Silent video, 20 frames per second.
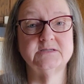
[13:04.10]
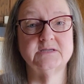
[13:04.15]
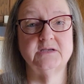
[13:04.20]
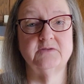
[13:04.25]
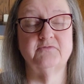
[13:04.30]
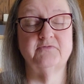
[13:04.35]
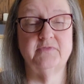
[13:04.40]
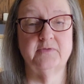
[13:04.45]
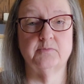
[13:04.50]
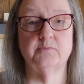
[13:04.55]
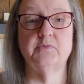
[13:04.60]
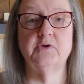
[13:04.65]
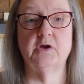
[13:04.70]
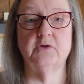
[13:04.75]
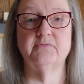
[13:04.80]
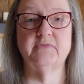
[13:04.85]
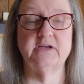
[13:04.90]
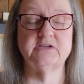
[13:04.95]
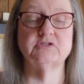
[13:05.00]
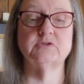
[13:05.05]
and, you know,
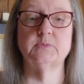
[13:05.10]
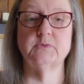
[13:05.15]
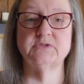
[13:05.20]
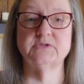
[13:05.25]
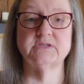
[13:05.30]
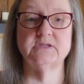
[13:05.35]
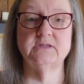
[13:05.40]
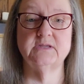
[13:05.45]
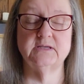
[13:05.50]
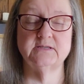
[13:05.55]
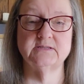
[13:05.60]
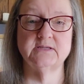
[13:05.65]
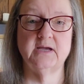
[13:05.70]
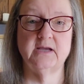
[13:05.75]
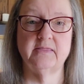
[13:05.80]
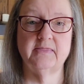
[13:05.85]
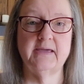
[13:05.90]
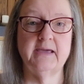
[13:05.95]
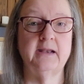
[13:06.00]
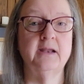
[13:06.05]
vegetables and things
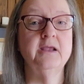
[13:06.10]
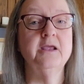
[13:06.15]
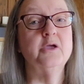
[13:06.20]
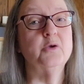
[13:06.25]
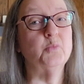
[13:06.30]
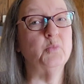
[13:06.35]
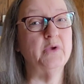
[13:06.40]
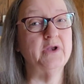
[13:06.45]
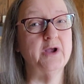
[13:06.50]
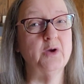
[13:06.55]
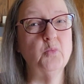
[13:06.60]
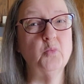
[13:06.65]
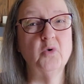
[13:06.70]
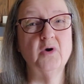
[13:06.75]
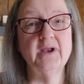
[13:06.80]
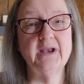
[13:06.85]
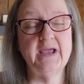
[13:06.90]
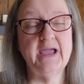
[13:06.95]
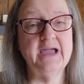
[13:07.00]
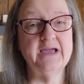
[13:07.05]
like that. We don't
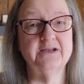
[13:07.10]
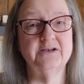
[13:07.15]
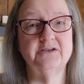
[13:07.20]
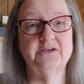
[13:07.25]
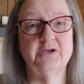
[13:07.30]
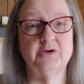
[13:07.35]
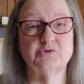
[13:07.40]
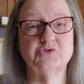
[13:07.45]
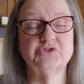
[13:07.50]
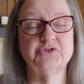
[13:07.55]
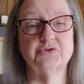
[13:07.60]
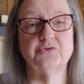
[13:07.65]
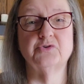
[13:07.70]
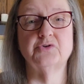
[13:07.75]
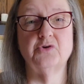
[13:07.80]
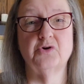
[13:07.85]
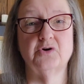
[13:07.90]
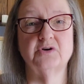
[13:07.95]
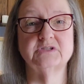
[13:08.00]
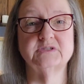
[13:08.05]
want you know, sugar
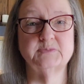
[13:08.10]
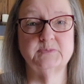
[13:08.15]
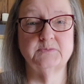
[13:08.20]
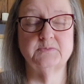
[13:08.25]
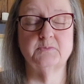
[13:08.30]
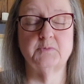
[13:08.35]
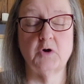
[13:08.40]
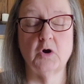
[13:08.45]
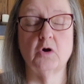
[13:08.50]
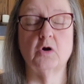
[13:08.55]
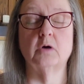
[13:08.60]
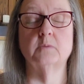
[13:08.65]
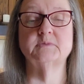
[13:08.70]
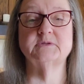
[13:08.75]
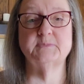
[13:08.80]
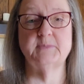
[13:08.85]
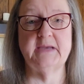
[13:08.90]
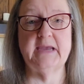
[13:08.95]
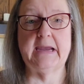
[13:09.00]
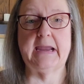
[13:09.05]

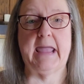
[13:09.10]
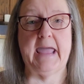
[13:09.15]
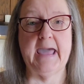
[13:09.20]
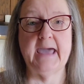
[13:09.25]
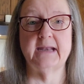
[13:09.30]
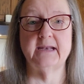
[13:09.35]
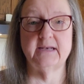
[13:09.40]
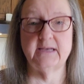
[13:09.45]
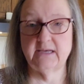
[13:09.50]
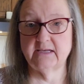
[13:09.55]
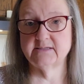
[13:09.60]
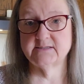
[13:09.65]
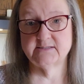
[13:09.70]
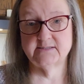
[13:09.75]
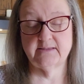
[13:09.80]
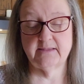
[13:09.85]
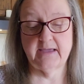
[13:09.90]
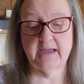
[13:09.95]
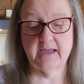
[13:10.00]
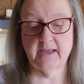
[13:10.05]
carbs being added into
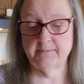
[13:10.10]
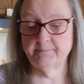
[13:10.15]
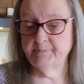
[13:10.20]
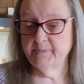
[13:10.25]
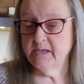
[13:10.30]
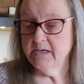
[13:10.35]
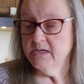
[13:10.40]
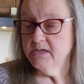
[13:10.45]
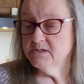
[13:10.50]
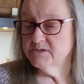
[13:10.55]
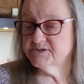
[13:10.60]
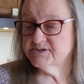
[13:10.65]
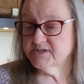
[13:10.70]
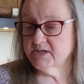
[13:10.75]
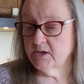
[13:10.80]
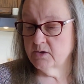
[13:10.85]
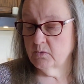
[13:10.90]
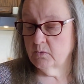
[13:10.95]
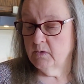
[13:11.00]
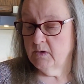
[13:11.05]
that.
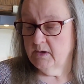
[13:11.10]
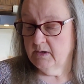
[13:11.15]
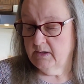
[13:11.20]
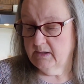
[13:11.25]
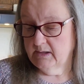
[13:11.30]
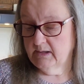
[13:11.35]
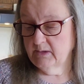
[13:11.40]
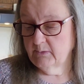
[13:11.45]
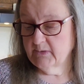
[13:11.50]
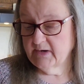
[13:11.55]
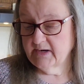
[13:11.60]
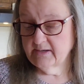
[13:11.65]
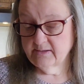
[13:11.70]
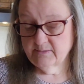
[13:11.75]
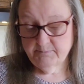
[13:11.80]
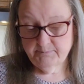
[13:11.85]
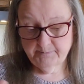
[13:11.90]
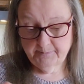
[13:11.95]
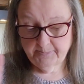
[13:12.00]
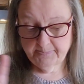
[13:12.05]
So anyway,
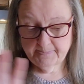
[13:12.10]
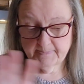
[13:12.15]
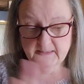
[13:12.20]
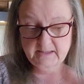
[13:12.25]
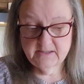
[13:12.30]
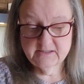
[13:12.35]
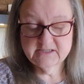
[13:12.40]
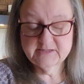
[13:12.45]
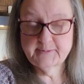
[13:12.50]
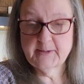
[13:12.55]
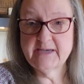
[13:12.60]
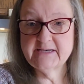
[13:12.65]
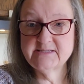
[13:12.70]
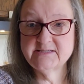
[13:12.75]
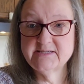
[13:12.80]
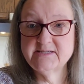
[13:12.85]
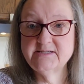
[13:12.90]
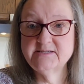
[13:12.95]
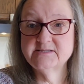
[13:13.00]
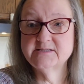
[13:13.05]

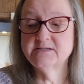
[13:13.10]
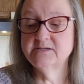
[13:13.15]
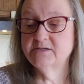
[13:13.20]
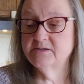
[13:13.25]
spices,